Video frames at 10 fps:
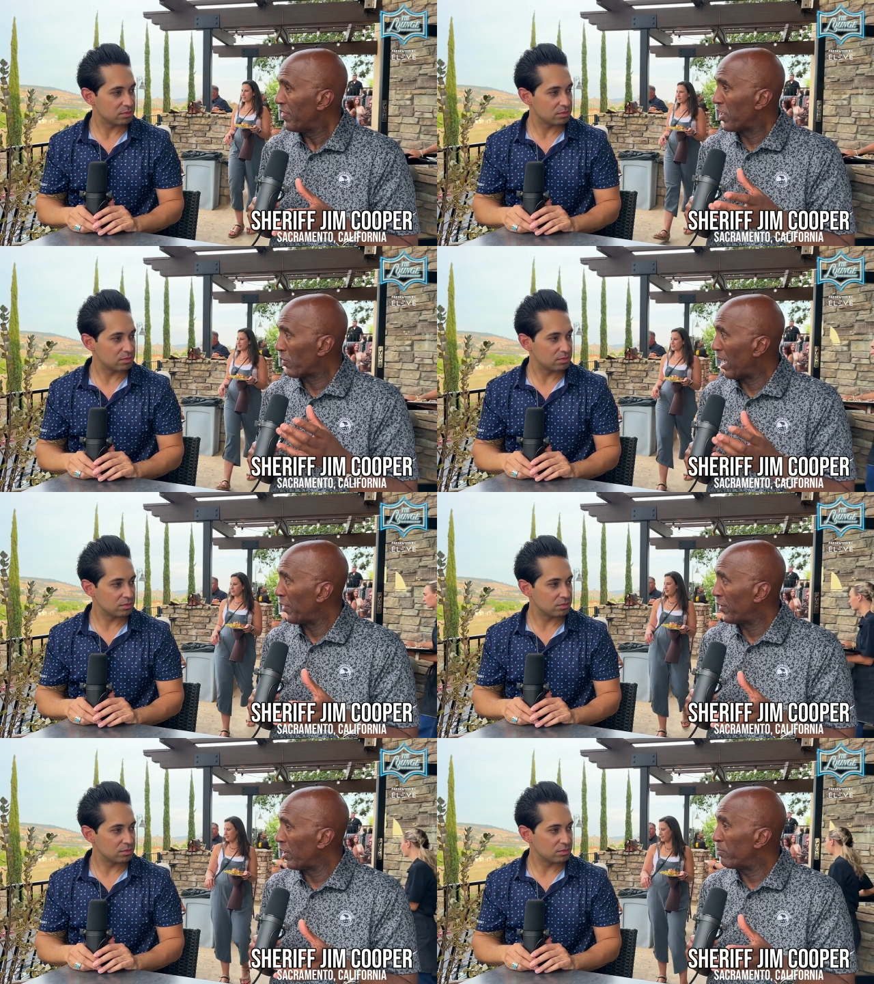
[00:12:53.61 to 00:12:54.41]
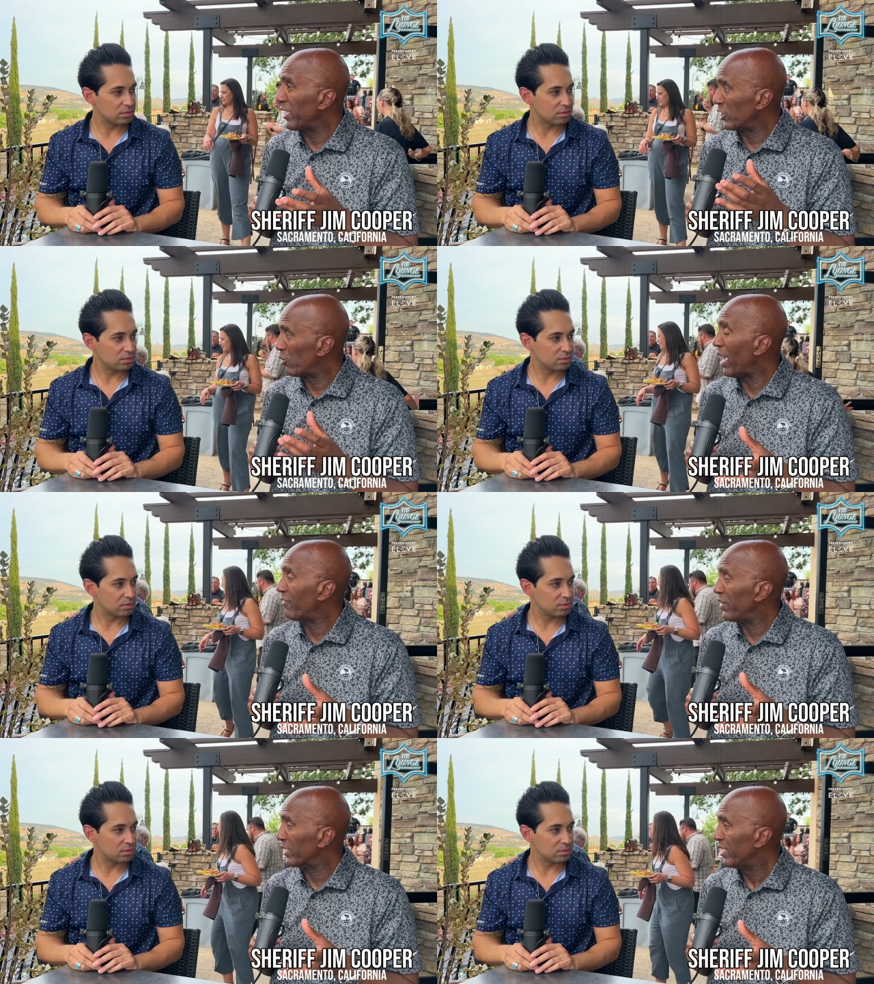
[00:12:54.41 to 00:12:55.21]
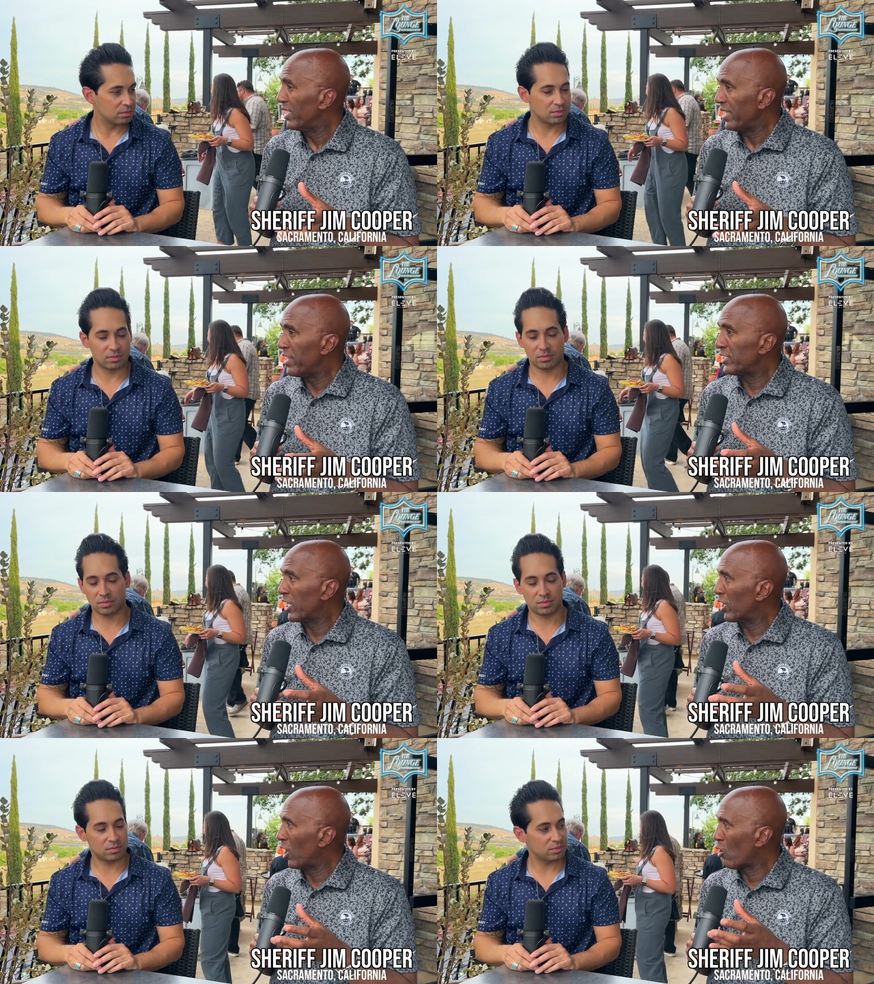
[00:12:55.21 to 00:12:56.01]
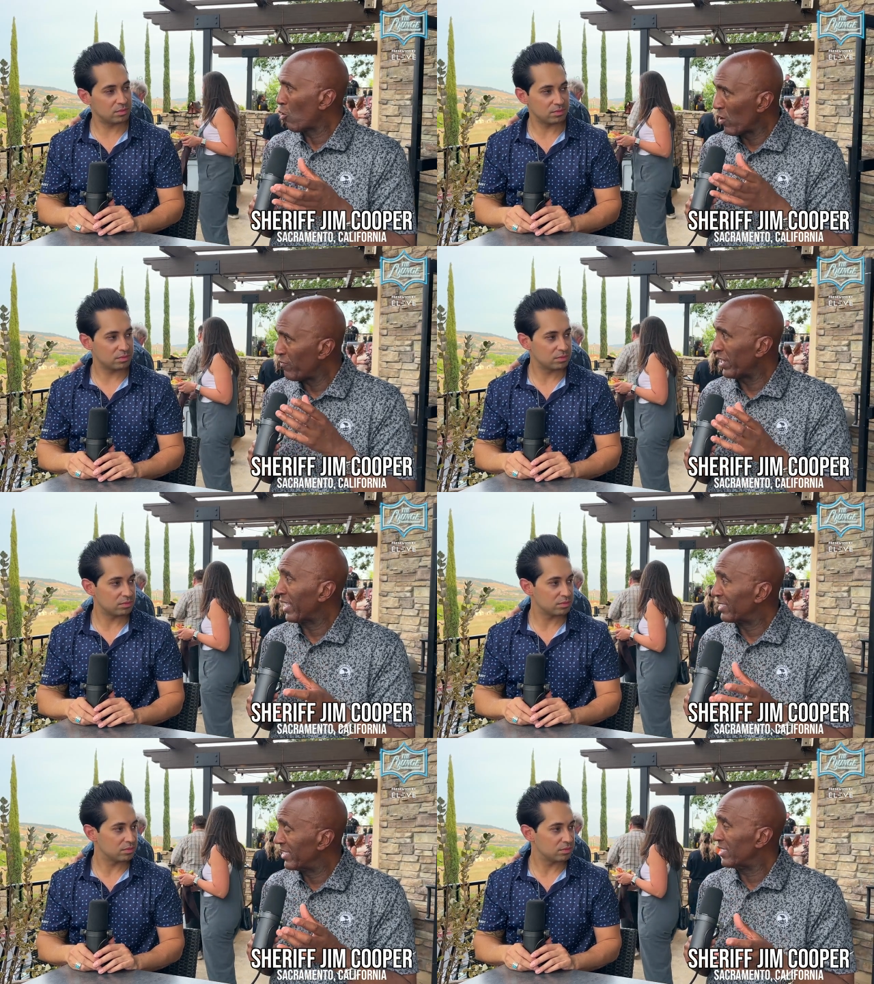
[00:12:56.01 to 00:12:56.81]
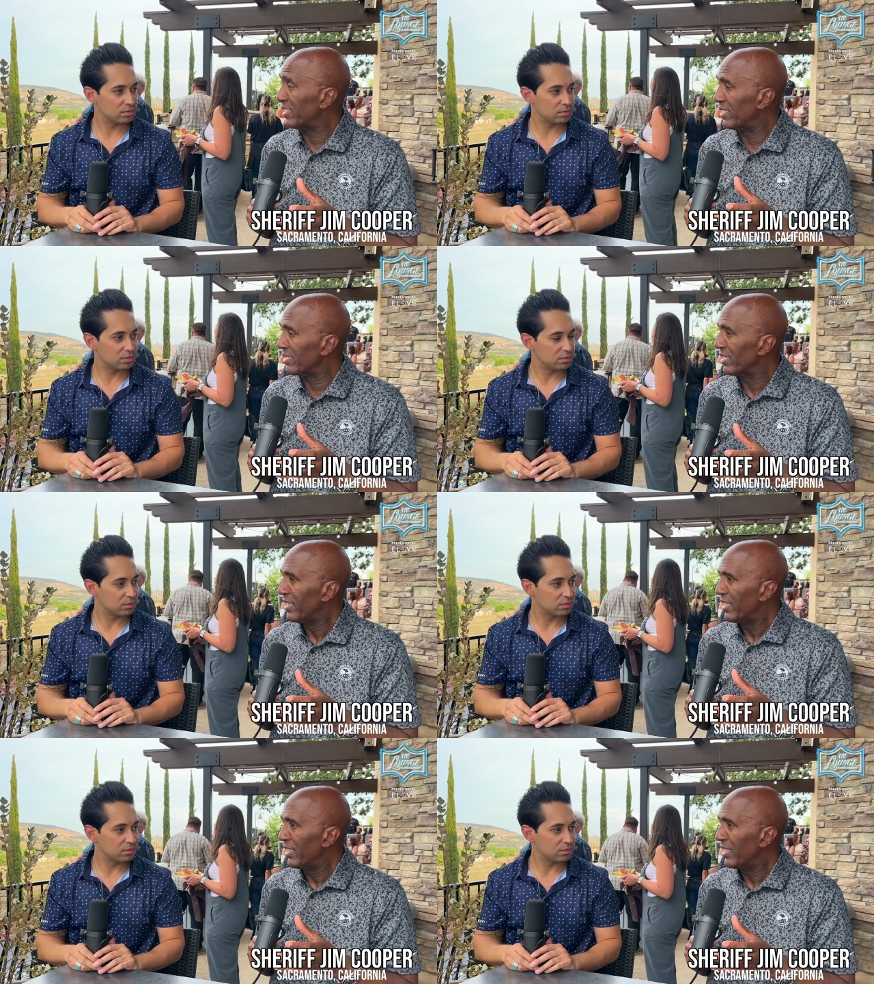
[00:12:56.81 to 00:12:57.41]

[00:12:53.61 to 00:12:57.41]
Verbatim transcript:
Speaker 1: that are out there being trafficked. It is a horrific existence.